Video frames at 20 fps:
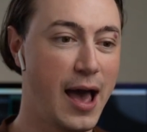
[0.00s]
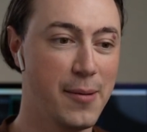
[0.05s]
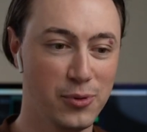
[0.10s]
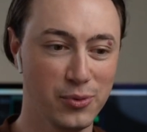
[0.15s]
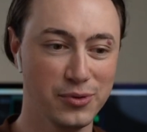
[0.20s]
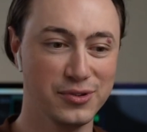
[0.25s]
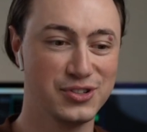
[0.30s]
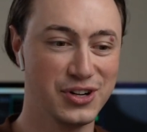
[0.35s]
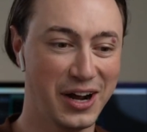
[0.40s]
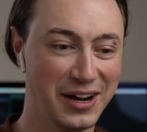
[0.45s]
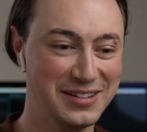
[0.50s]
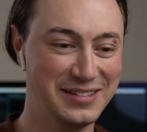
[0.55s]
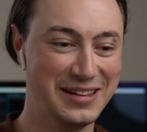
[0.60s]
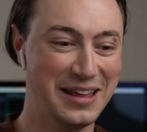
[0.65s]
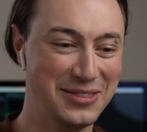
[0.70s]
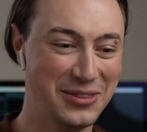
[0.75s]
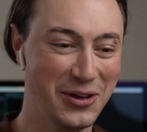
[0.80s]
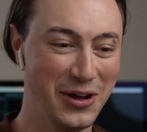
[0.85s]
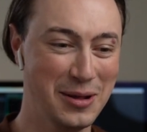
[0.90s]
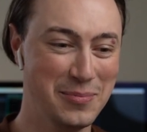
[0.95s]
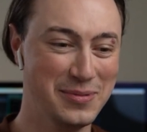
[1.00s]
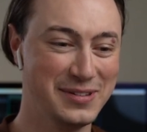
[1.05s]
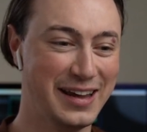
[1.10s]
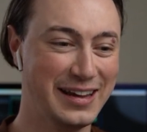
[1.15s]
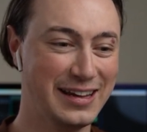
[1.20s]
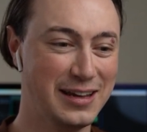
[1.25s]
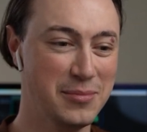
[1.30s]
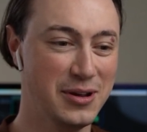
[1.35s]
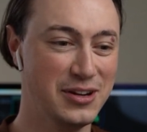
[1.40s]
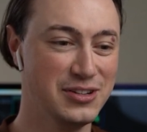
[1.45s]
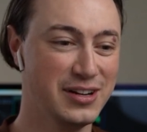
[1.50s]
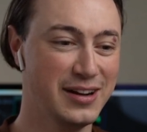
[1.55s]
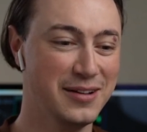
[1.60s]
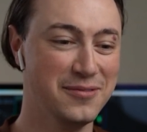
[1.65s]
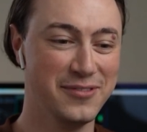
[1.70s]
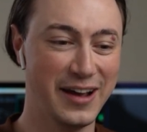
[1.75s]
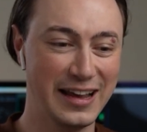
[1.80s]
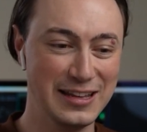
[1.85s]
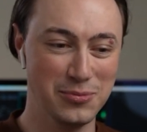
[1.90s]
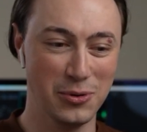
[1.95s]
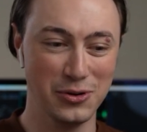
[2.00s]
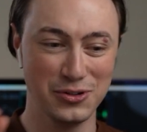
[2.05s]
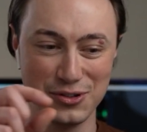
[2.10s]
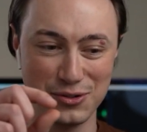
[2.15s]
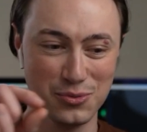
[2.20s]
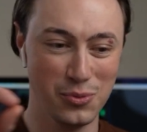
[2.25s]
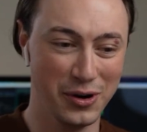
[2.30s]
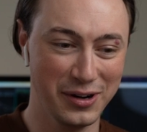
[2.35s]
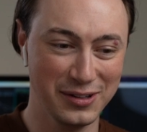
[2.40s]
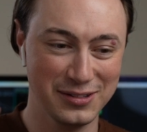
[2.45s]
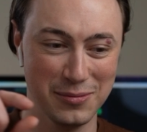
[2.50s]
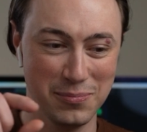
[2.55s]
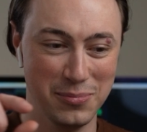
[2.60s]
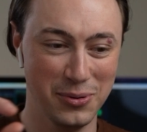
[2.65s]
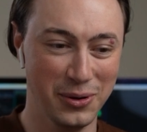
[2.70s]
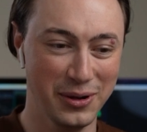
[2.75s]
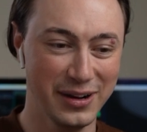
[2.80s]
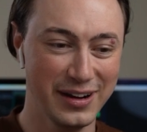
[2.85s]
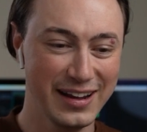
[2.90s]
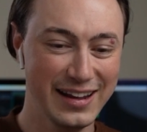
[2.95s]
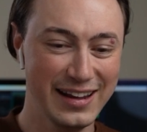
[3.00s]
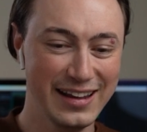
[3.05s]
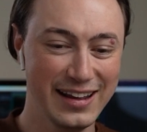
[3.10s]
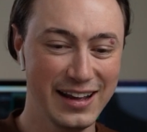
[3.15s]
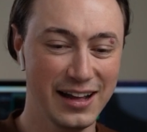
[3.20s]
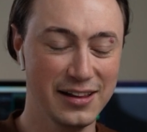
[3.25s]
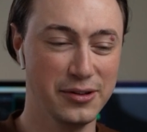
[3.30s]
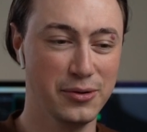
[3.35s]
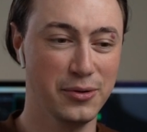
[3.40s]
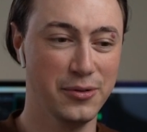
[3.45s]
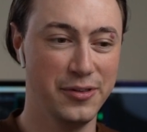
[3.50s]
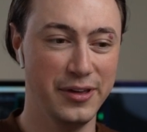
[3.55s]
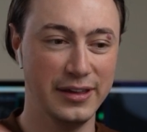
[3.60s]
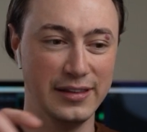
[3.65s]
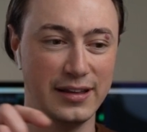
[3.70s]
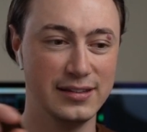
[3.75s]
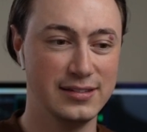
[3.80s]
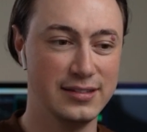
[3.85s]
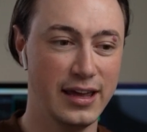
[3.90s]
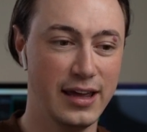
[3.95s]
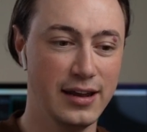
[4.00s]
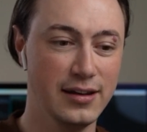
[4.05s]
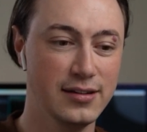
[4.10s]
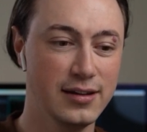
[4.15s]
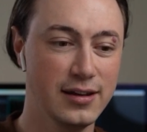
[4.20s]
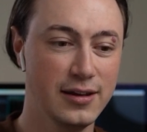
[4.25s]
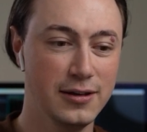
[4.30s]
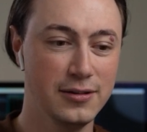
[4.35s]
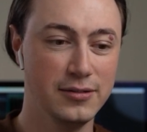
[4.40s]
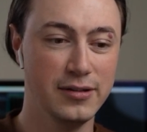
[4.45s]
Apple was charging their 30% commission, and Facebook just wanted to put a little thing that said